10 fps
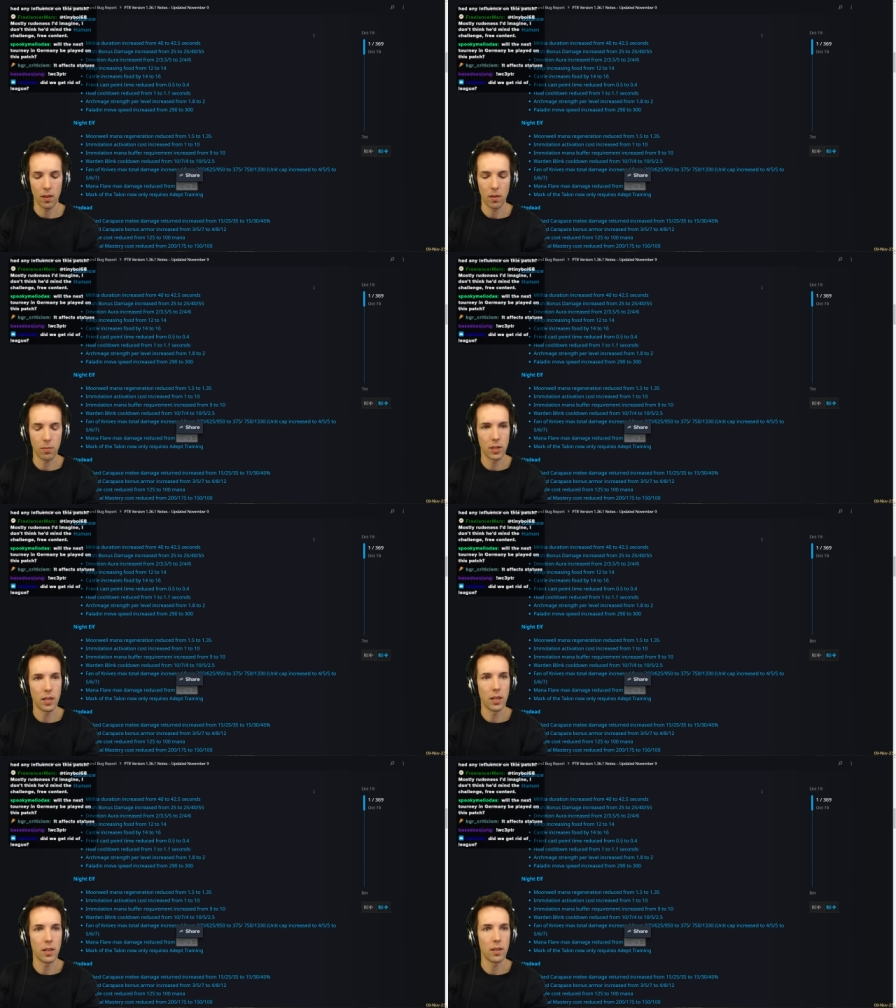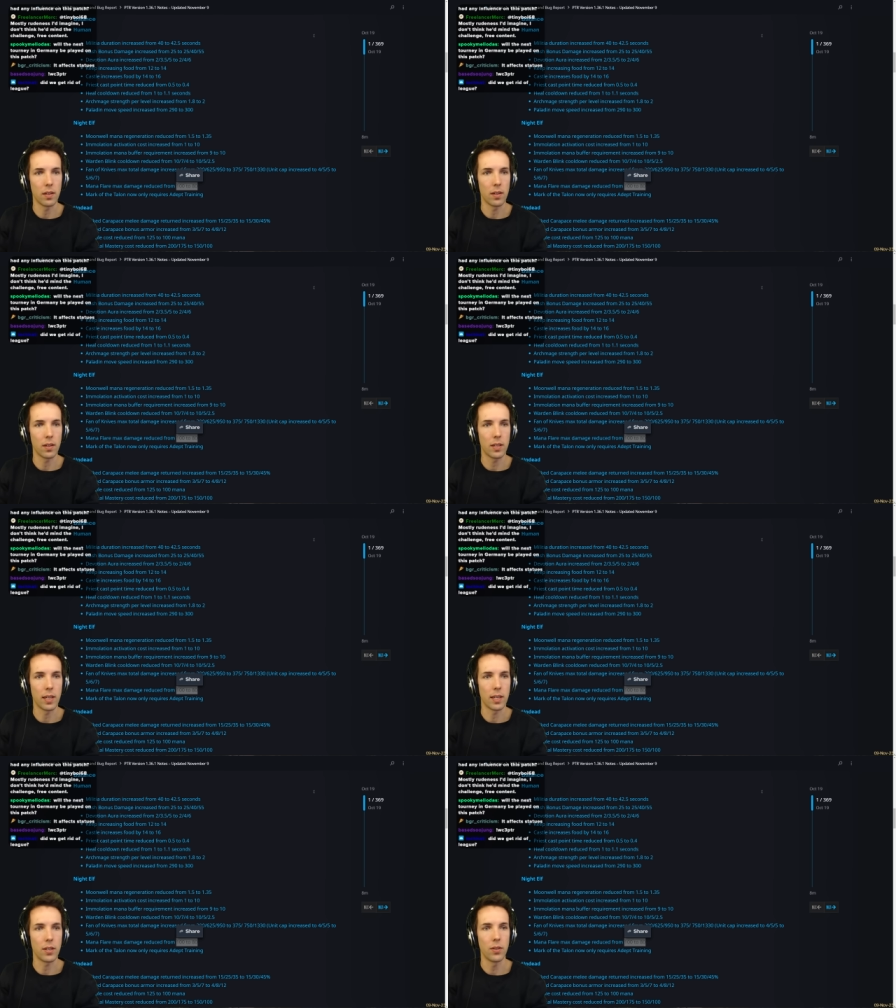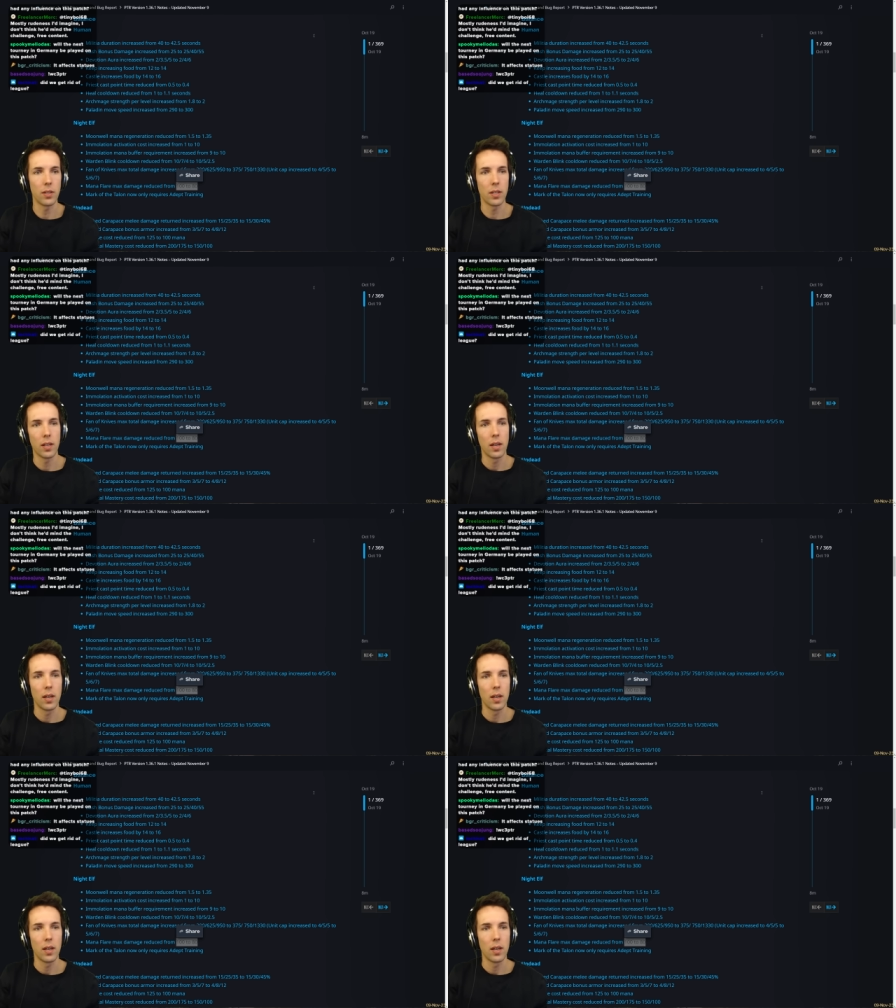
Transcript: obsidian statues,